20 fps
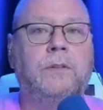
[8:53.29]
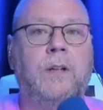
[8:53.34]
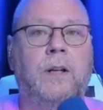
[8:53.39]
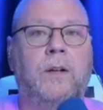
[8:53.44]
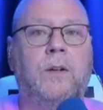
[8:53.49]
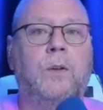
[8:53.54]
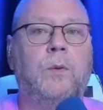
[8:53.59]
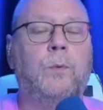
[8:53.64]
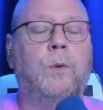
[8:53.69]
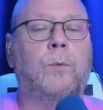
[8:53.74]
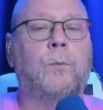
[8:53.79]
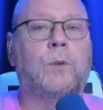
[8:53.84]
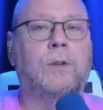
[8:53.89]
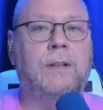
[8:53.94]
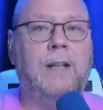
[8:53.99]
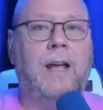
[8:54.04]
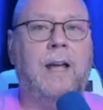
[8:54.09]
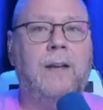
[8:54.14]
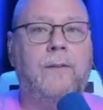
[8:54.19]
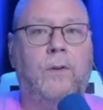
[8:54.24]
know when we're
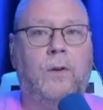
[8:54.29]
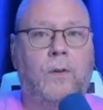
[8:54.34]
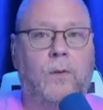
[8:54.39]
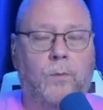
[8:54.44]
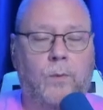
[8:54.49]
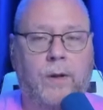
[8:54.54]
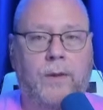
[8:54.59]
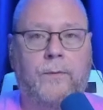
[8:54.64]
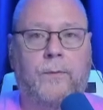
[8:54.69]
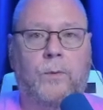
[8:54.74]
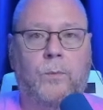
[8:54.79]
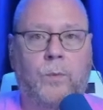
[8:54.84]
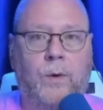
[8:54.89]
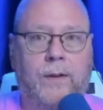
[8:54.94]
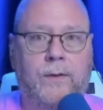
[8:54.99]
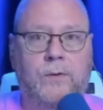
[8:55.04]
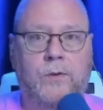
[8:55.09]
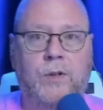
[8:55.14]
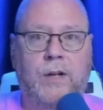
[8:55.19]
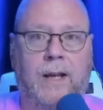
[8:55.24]
live on the Rutherford
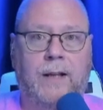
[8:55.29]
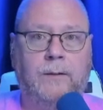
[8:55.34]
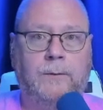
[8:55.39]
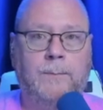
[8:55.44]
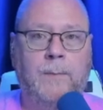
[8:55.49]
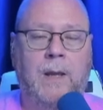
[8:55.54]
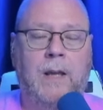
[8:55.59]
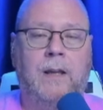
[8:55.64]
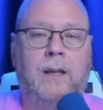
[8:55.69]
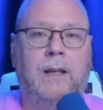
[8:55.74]
Weather Channel.